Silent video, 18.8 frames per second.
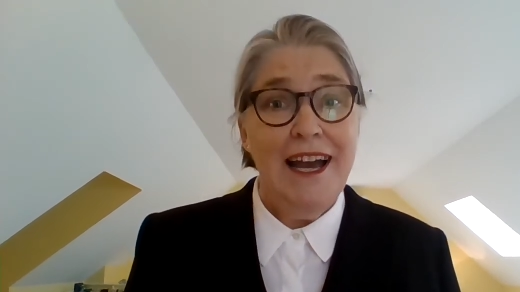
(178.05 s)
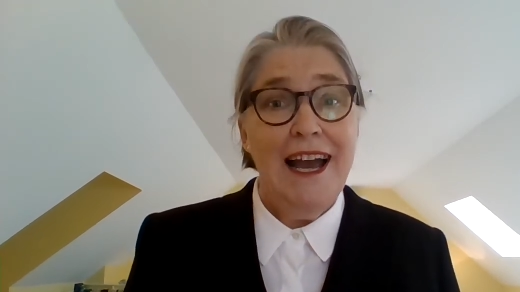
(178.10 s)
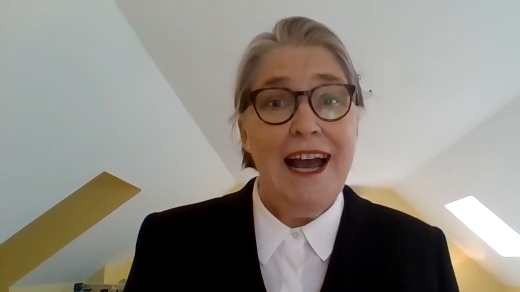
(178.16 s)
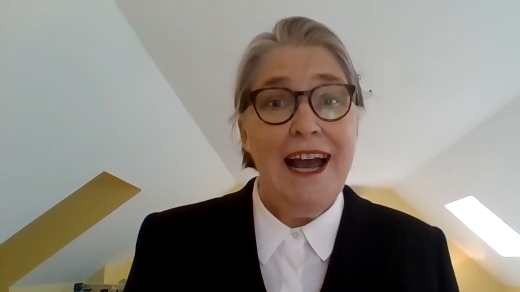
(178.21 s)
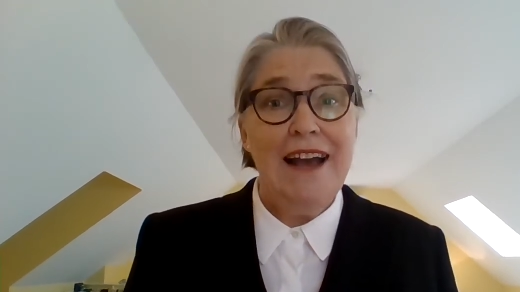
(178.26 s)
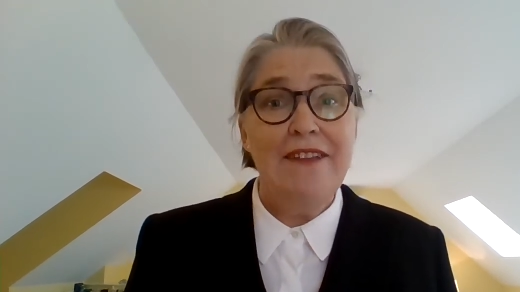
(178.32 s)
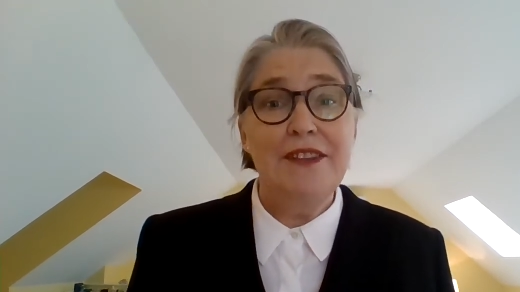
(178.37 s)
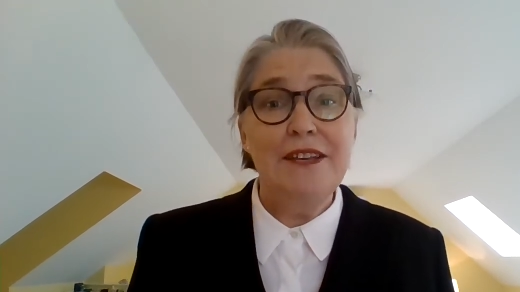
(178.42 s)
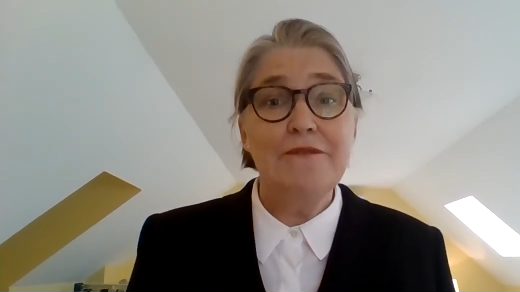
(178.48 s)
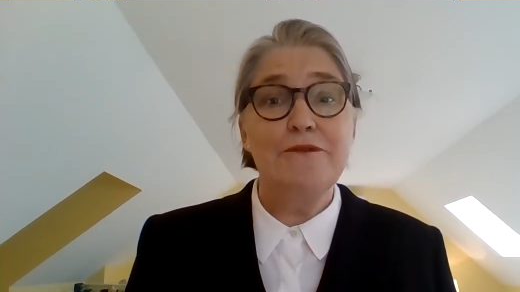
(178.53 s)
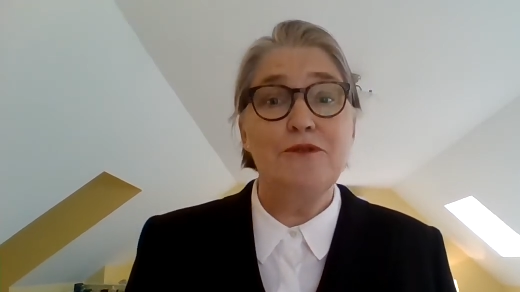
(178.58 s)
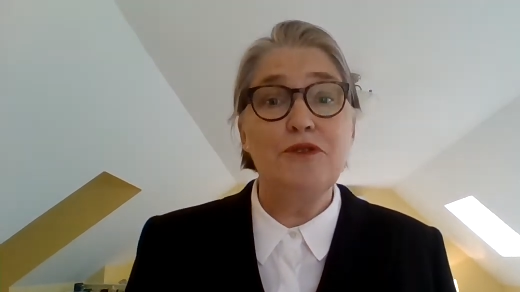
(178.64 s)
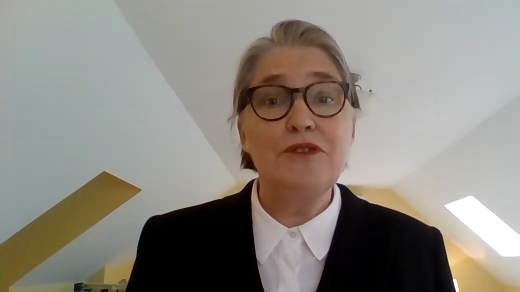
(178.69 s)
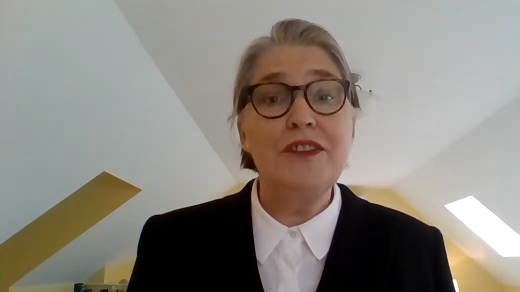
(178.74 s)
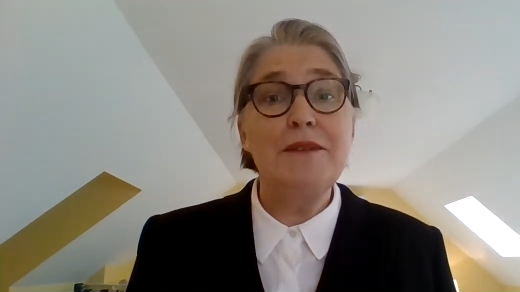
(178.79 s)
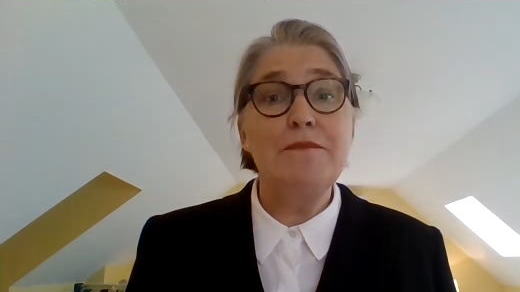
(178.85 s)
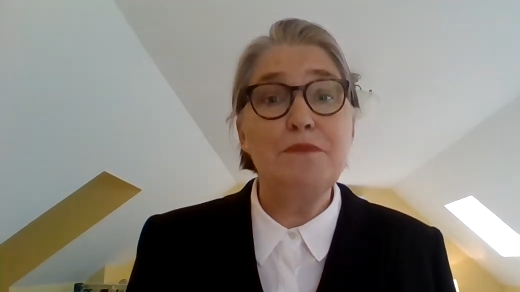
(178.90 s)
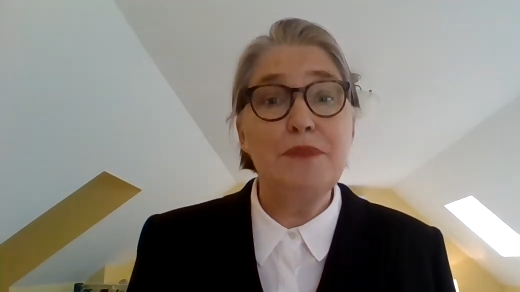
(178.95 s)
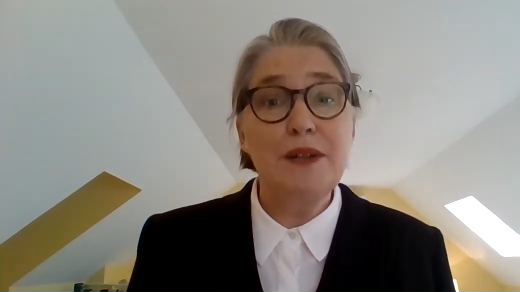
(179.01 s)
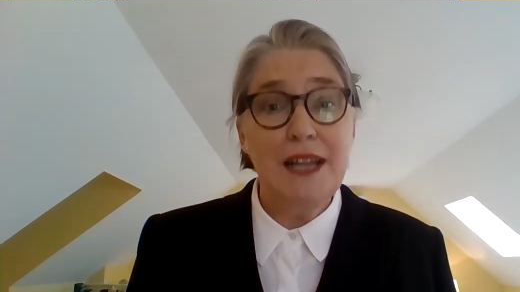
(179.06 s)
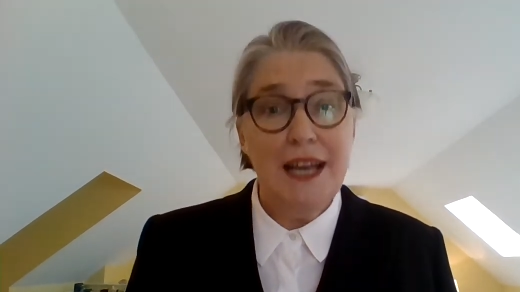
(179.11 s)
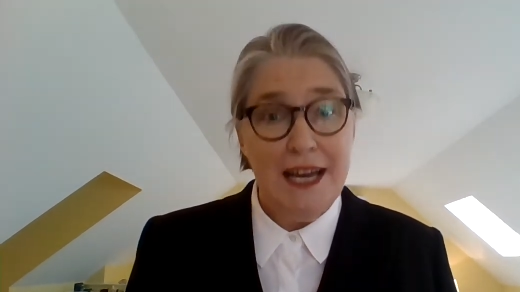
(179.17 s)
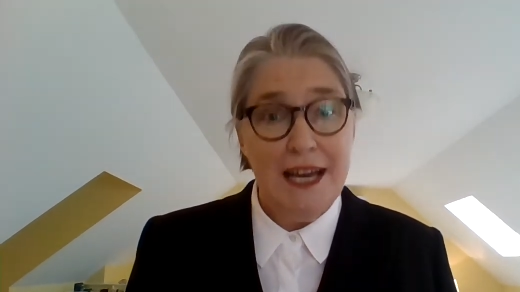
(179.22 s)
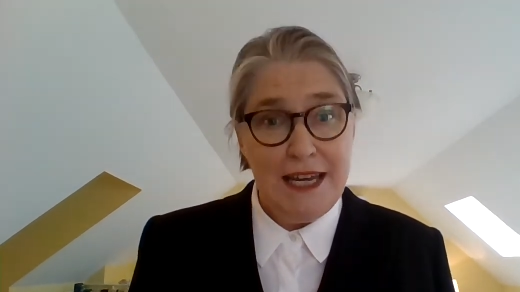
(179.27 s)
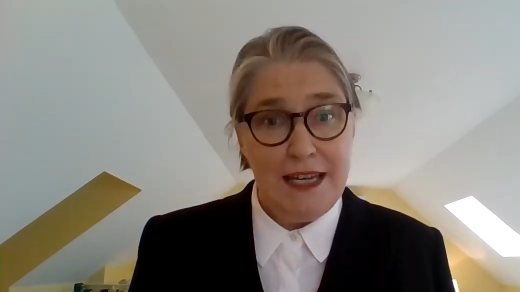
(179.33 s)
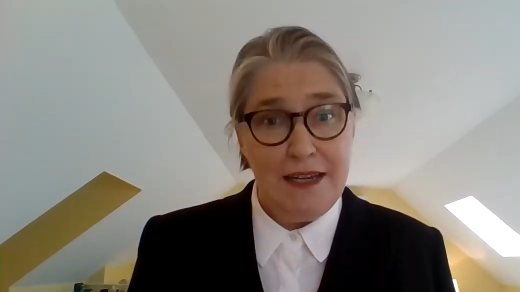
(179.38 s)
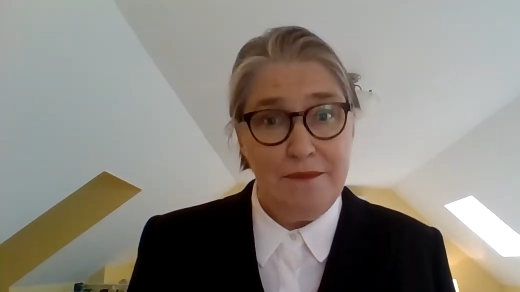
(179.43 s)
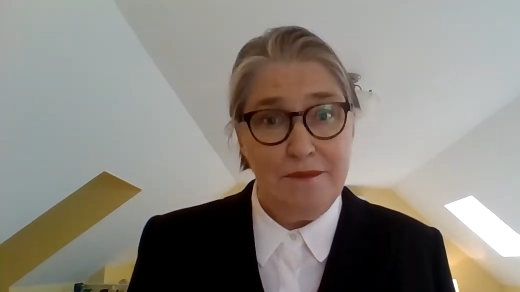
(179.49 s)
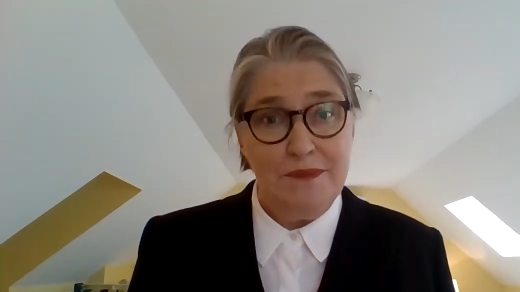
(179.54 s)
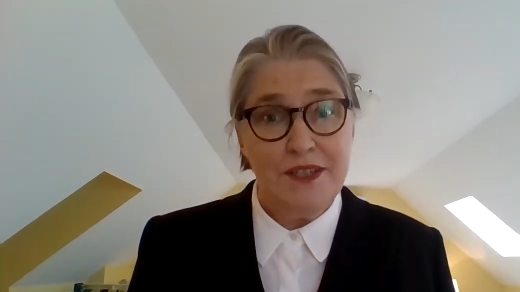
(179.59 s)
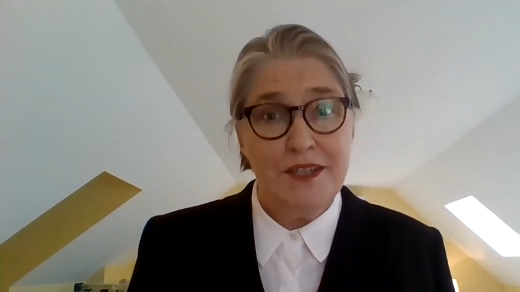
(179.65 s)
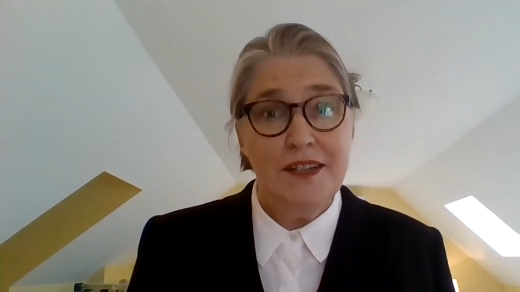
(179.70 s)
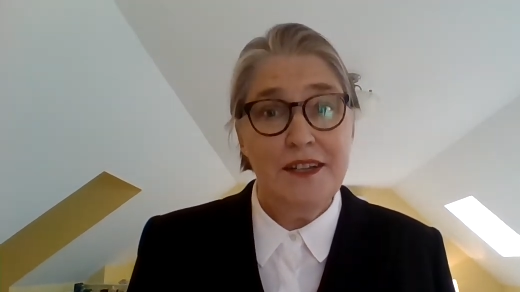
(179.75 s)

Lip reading: and therefore then blamed